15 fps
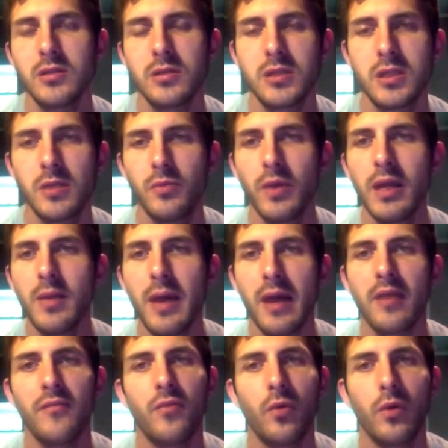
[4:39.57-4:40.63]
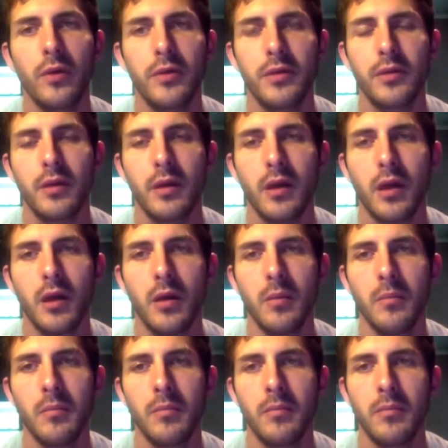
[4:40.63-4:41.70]
To read it back and forth,
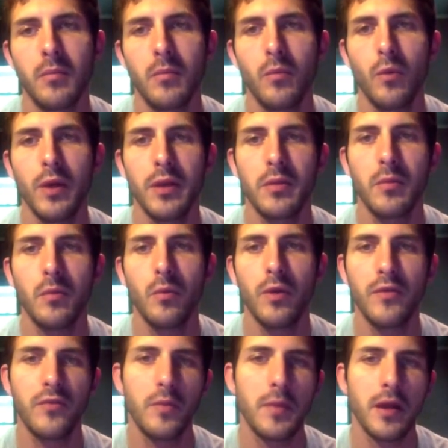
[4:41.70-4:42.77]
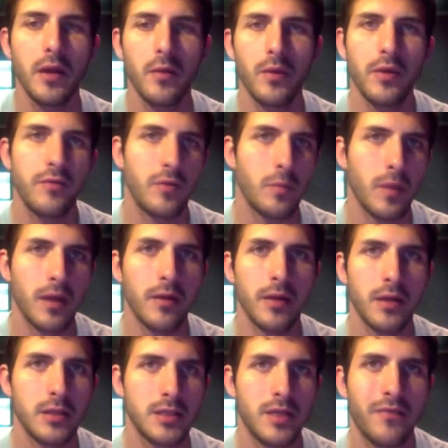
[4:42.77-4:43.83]
with Winifred
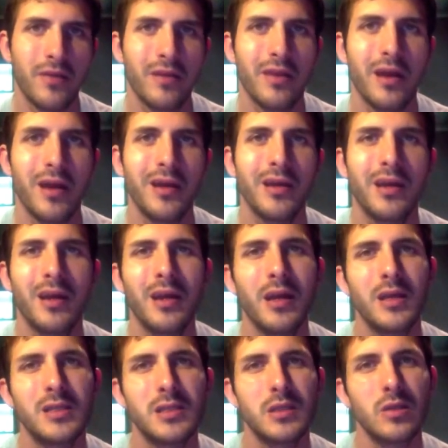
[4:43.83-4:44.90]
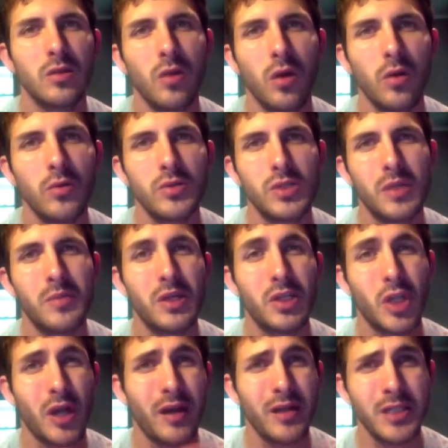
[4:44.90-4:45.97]
Mary, stuff like that, it kind of gets a little old, so I'm going
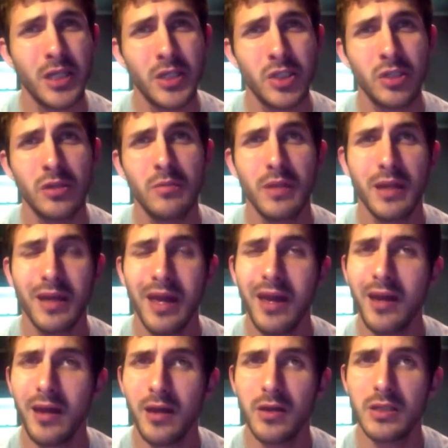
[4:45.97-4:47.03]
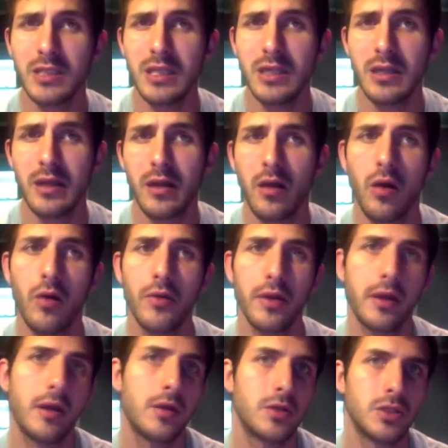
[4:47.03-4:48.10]
to try and touch on it, but I can't guarantee that all the
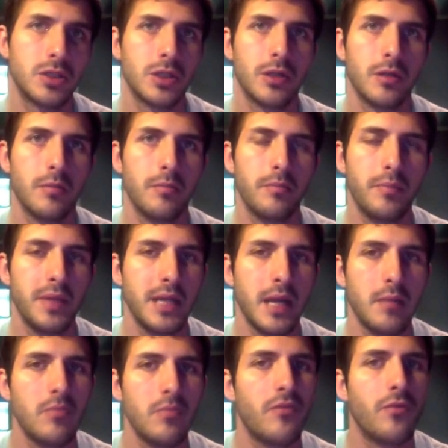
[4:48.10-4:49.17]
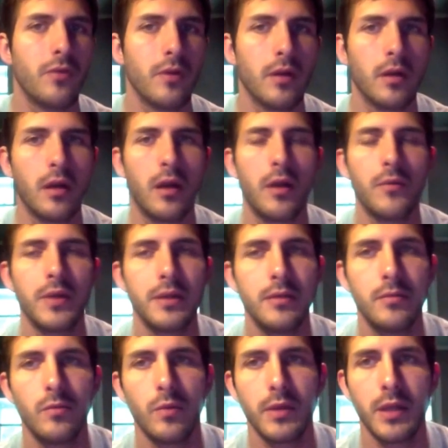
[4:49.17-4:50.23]
characters are going to be named before I read
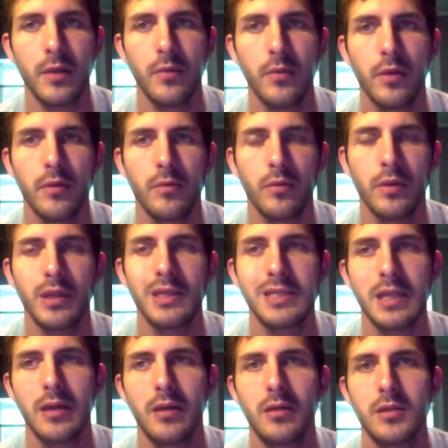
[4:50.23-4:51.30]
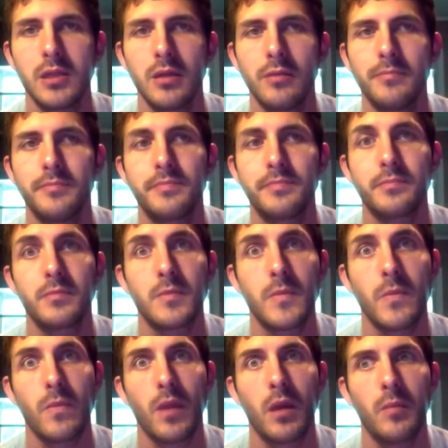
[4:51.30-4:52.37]
what they say, so
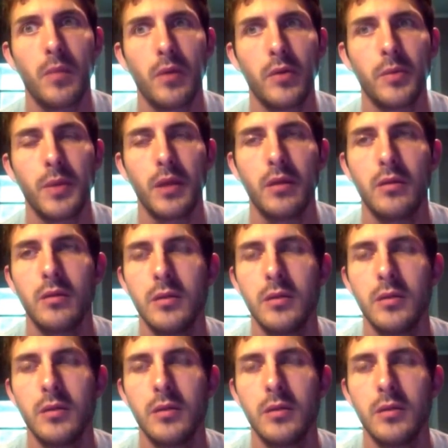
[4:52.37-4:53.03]
bear with me.